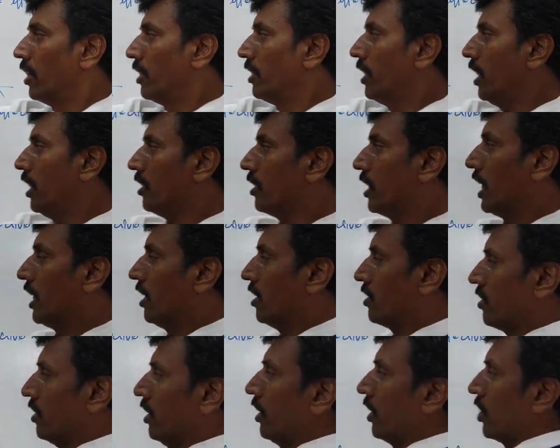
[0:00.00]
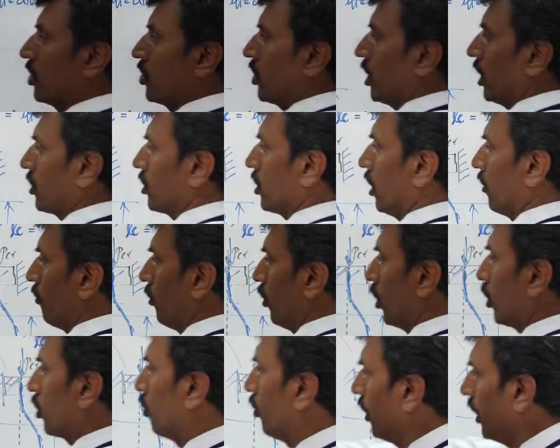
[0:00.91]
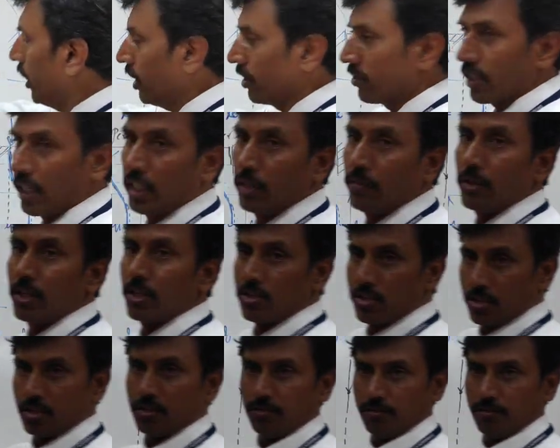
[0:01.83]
Here there is restriction for going sidewards,